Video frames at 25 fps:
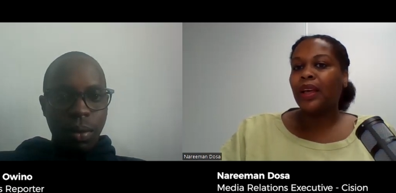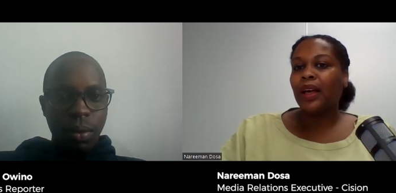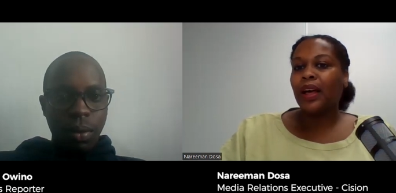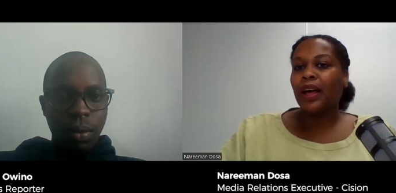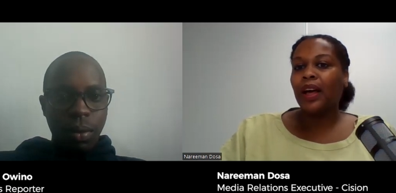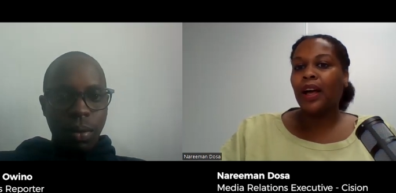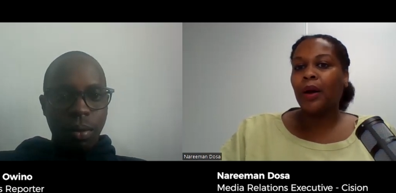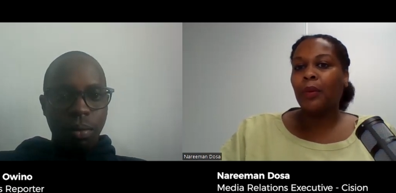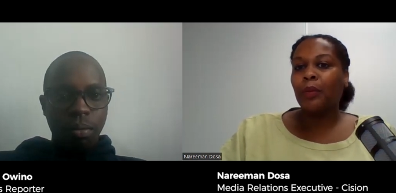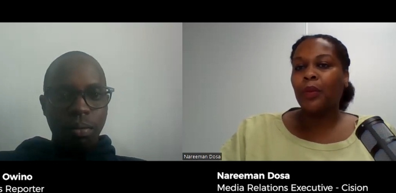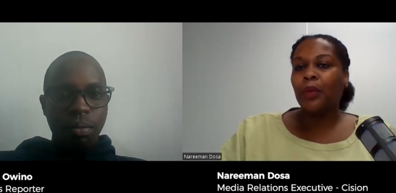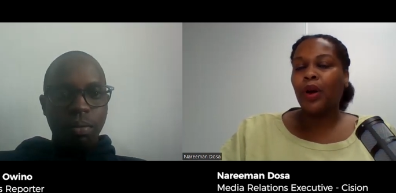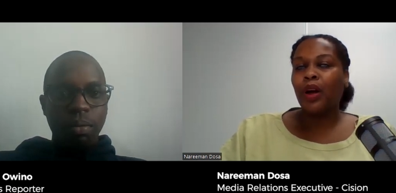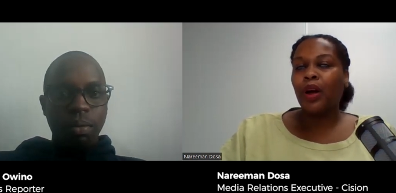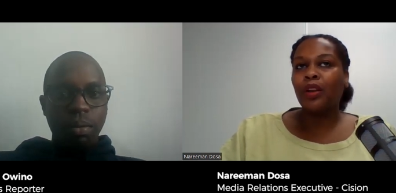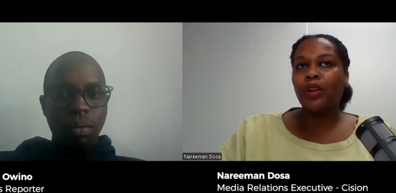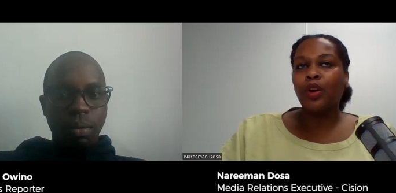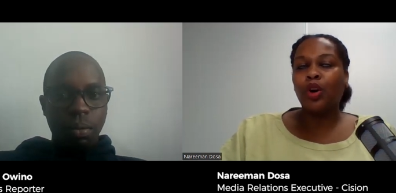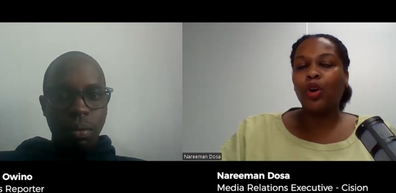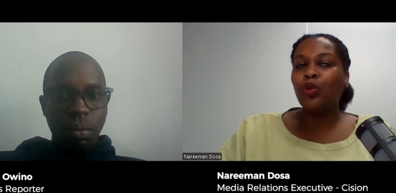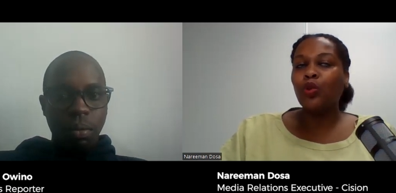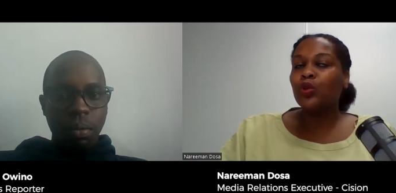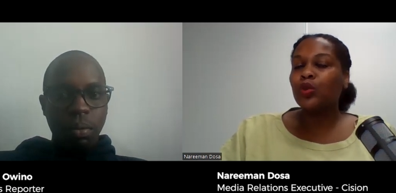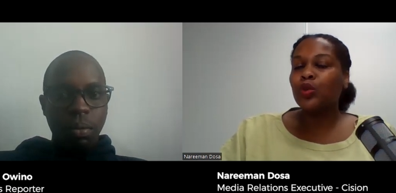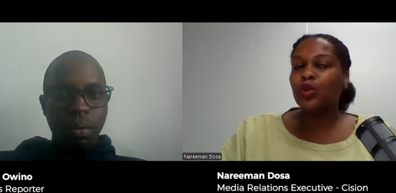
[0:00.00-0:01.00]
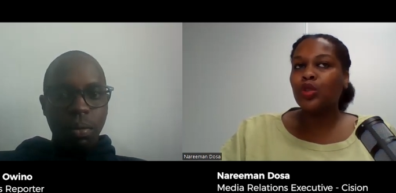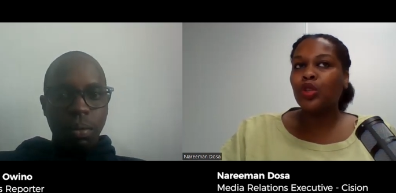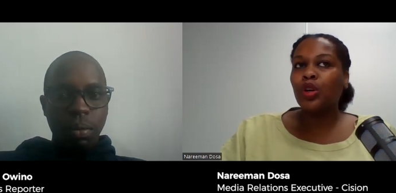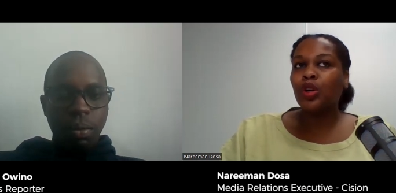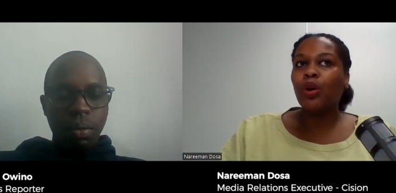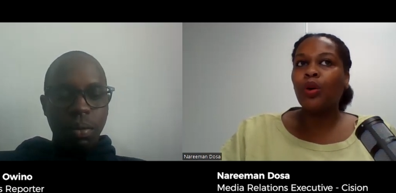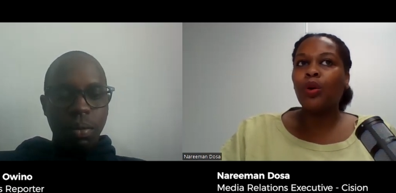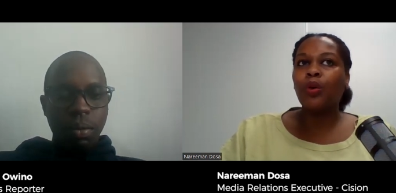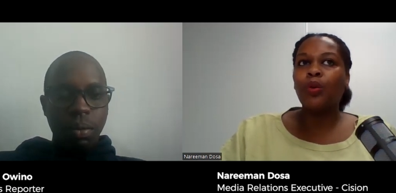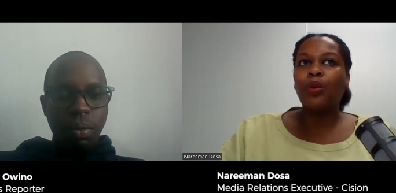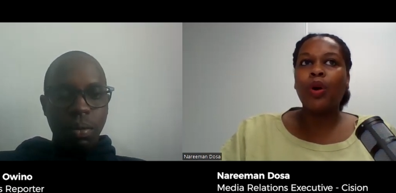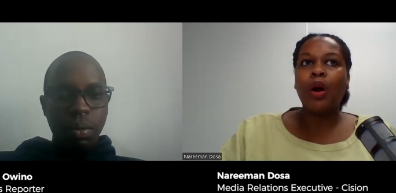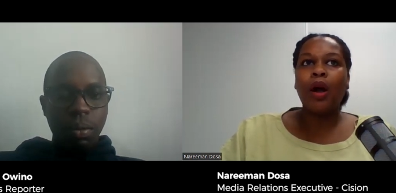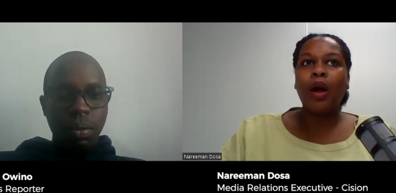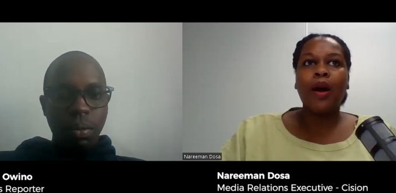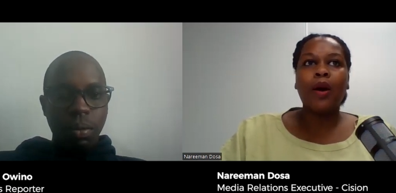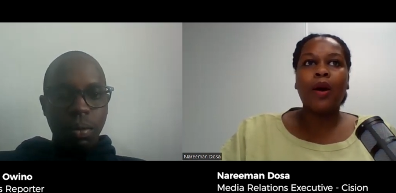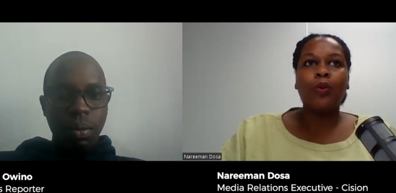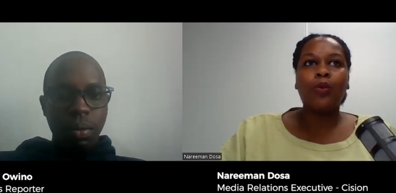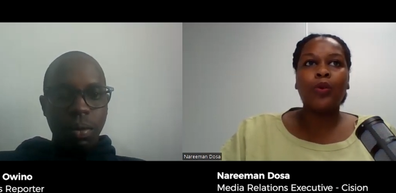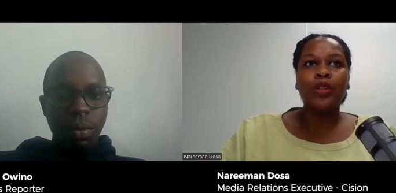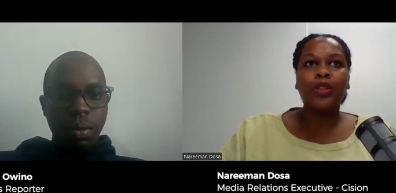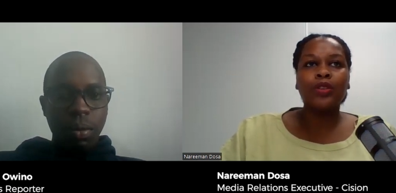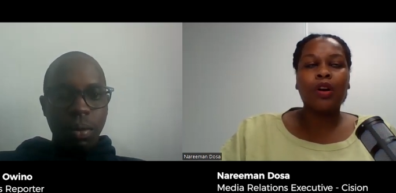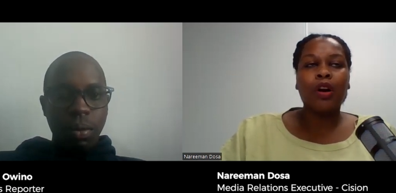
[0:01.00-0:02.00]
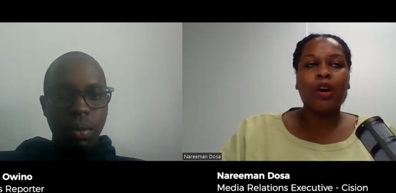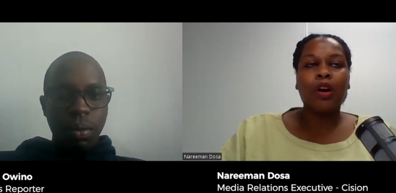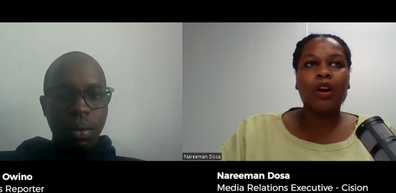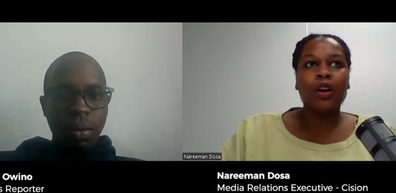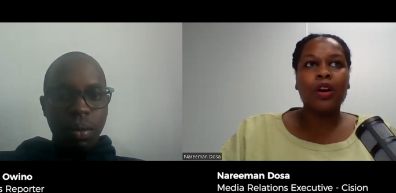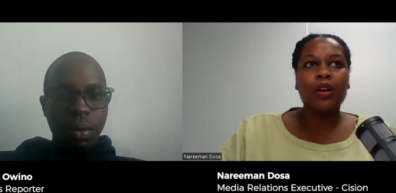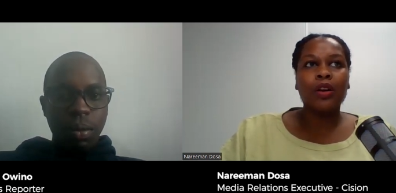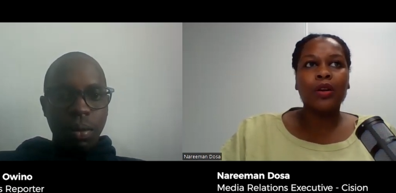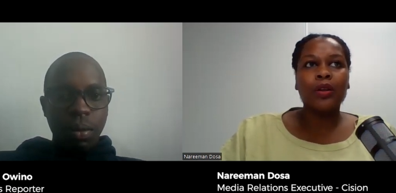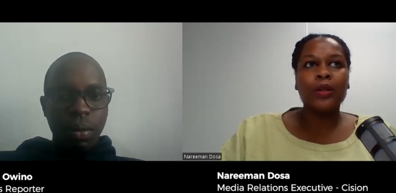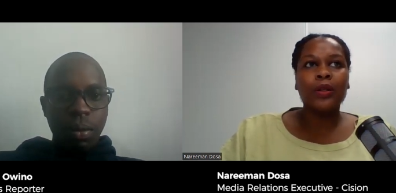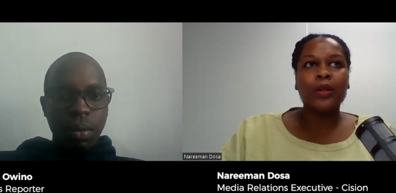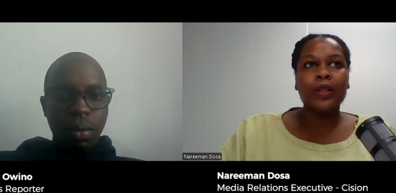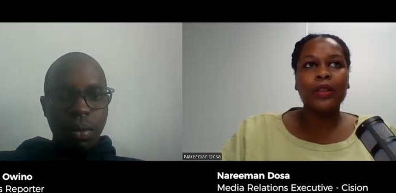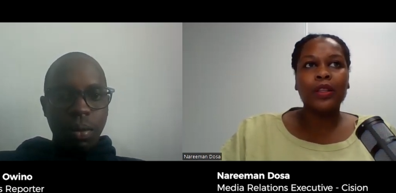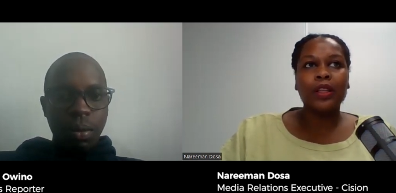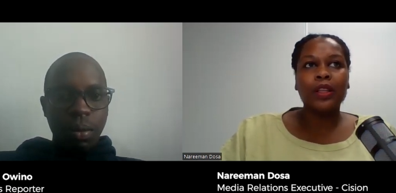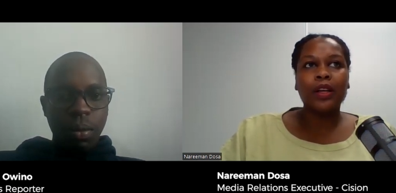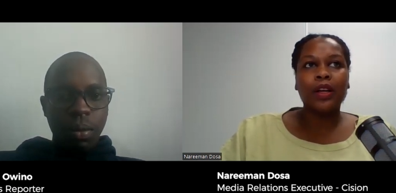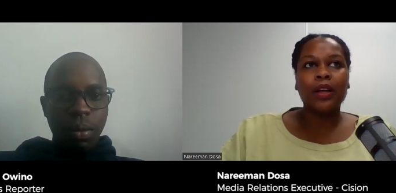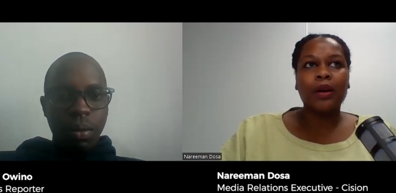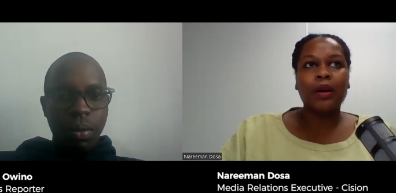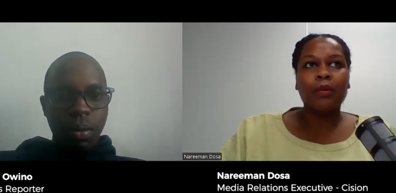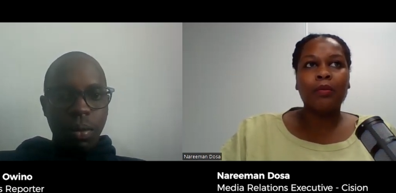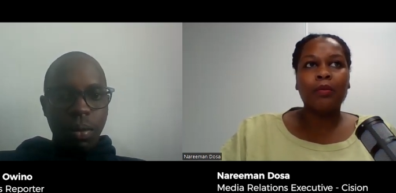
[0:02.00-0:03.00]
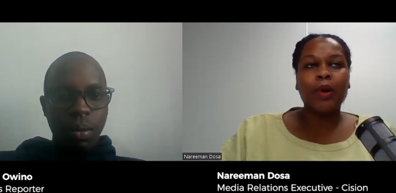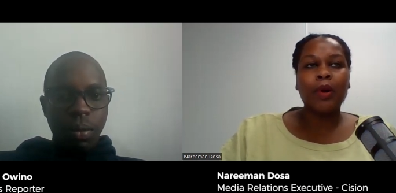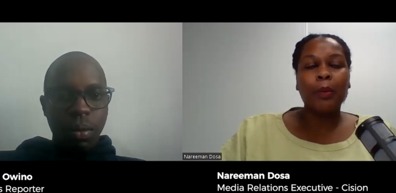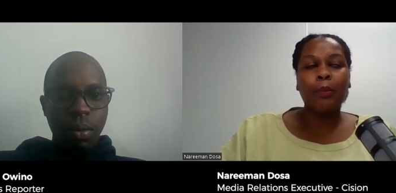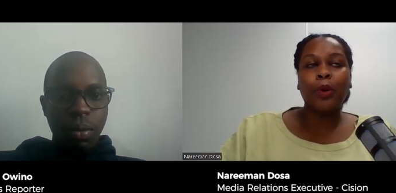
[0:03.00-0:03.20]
Speaker 1: um, and also uh, what are the